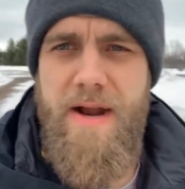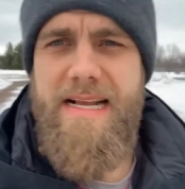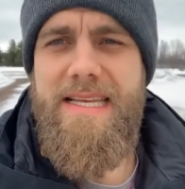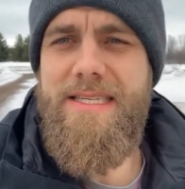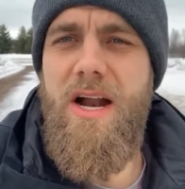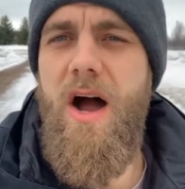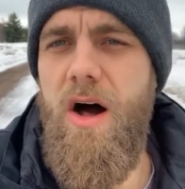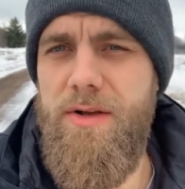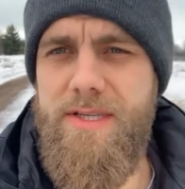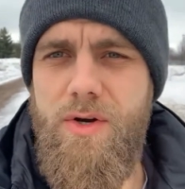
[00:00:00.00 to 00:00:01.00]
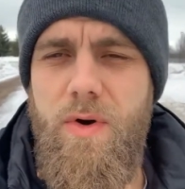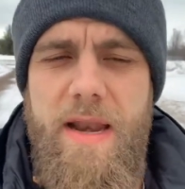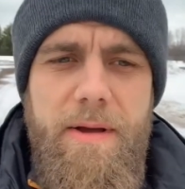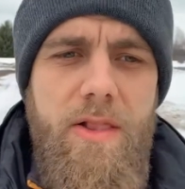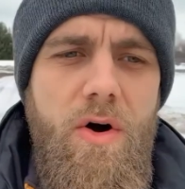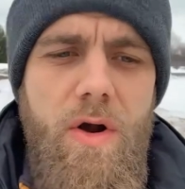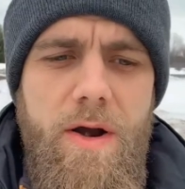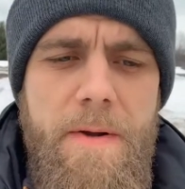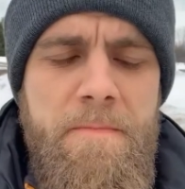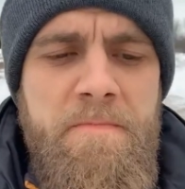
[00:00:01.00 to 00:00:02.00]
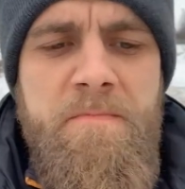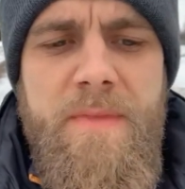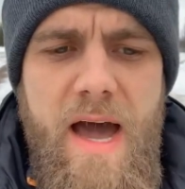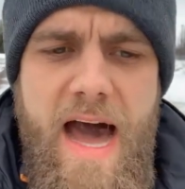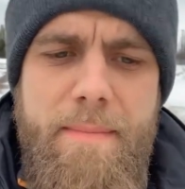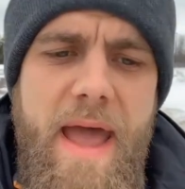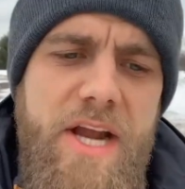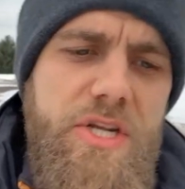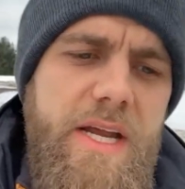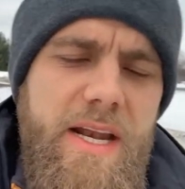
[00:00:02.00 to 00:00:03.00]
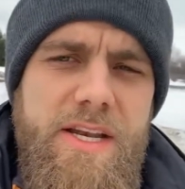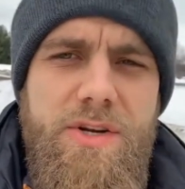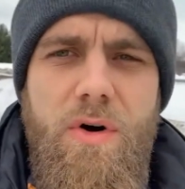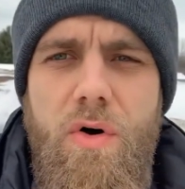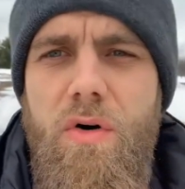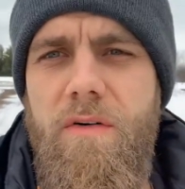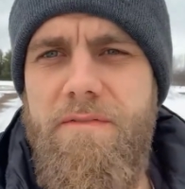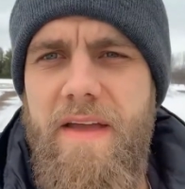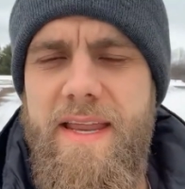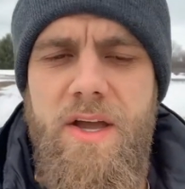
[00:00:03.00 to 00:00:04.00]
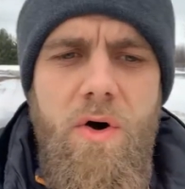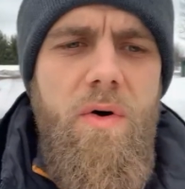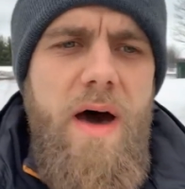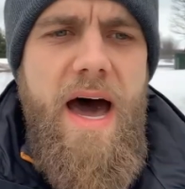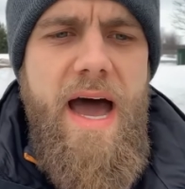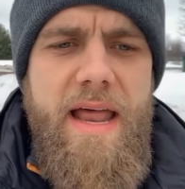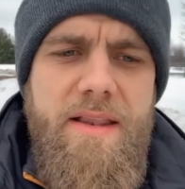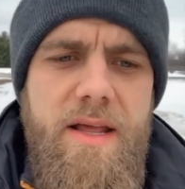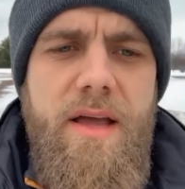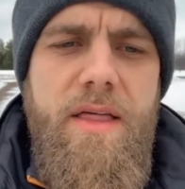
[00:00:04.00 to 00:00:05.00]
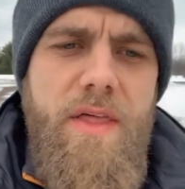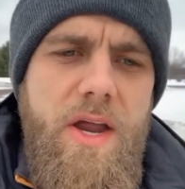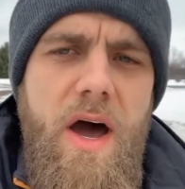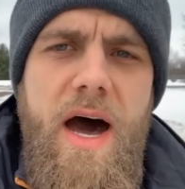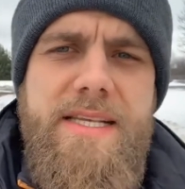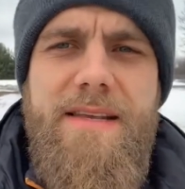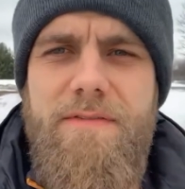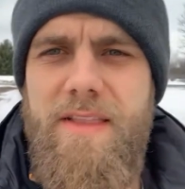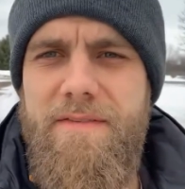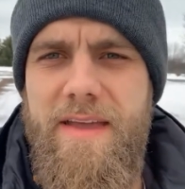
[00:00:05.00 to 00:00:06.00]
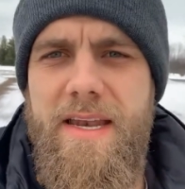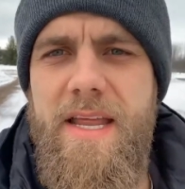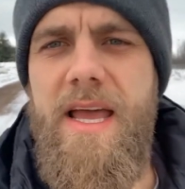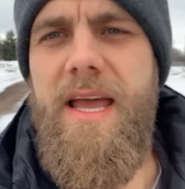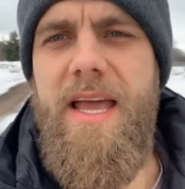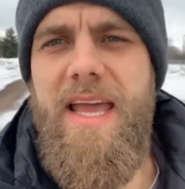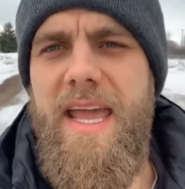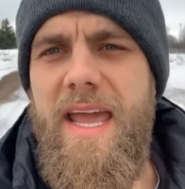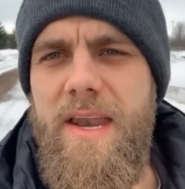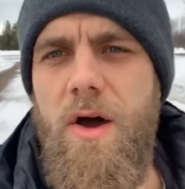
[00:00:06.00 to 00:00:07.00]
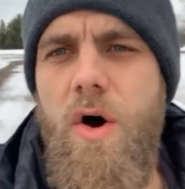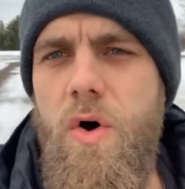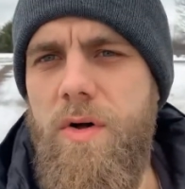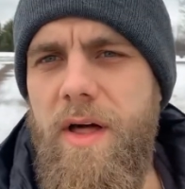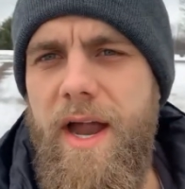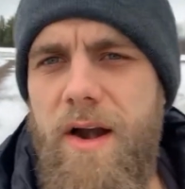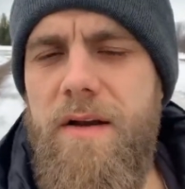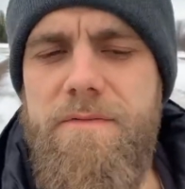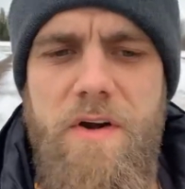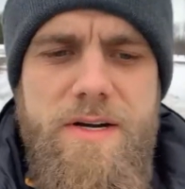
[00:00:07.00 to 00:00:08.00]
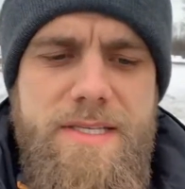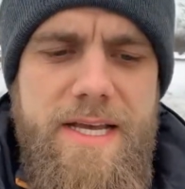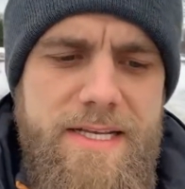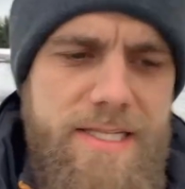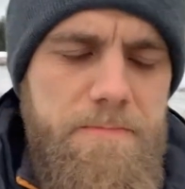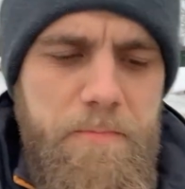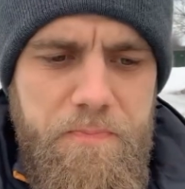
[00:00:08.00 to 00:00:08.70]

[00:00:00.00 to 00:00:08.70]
prices are also quite a bit lower. I'm actually going to do a whole video on the cost of living in Eau Claire versus